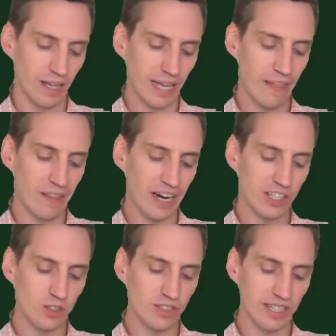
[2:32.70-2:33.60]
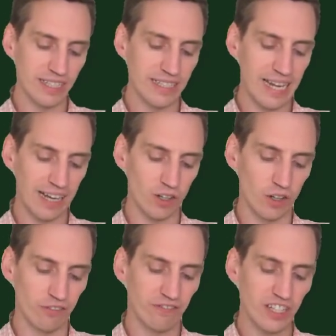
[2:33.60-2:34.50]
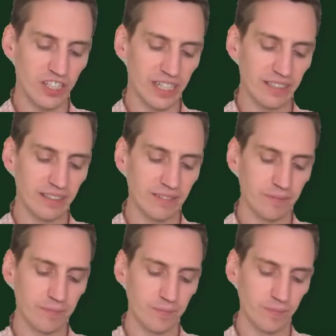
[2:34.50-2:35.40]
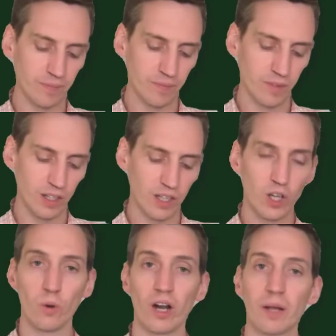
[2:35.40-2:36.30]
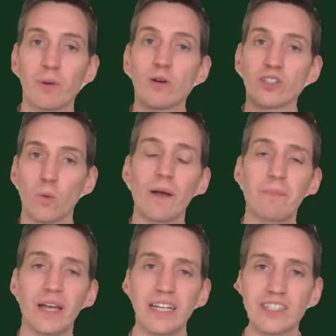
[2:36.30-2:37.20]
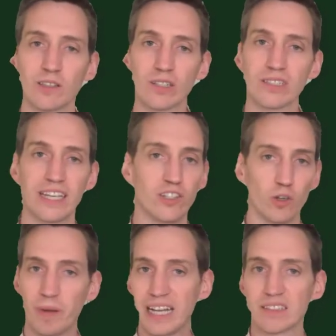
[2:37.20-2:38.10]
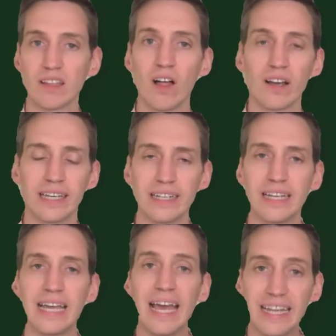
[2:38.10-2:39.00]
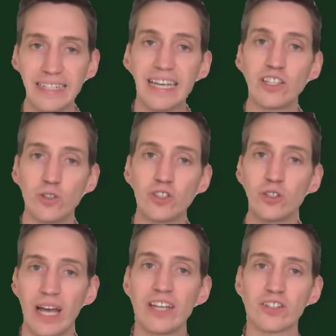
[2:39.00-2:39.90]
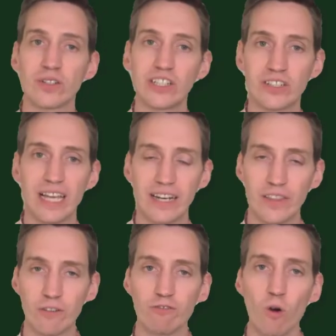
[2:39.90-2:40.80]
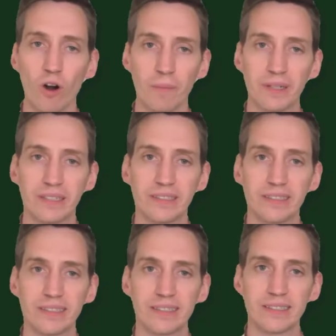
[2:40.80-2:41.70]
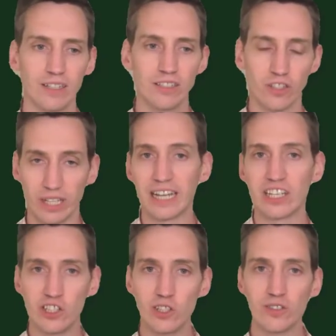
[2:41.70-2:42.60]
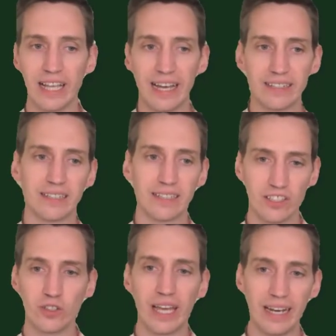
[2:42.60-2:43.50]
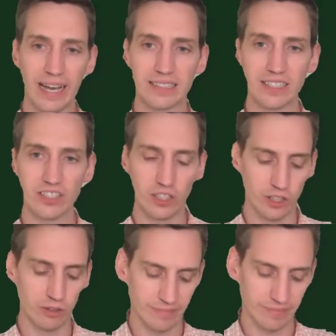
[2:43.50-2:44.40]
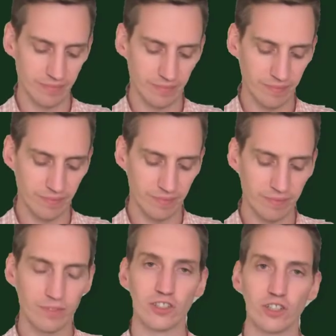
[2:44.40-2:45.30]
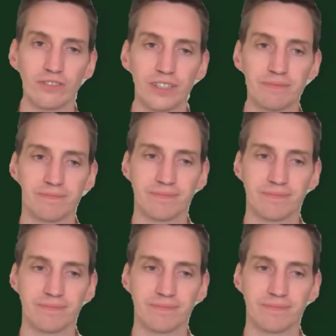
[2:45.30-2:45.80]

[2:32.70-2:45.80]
And then I use an attack called phishing, where I post a web page that looks like your bank's login and get you to enter in your data in the form so that I can use that to gain access to the server.